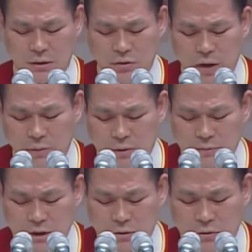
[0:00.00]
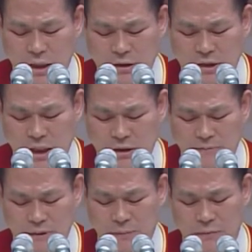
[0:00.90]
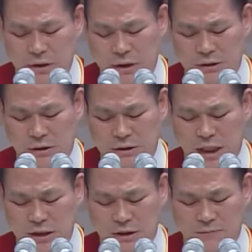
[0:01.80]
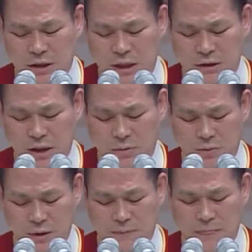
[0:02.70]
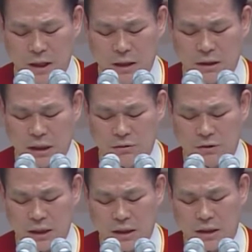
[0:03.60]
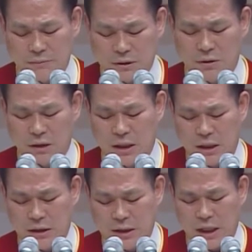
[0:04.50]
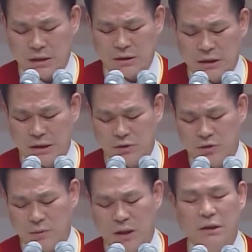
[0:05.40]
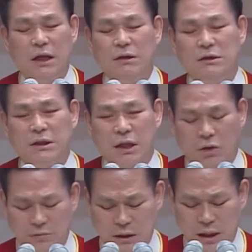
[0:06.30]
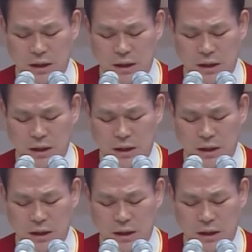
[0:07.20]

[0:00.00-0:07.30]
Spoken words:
"The days will come upon you when your enemies will build an embankment against you and encircle you and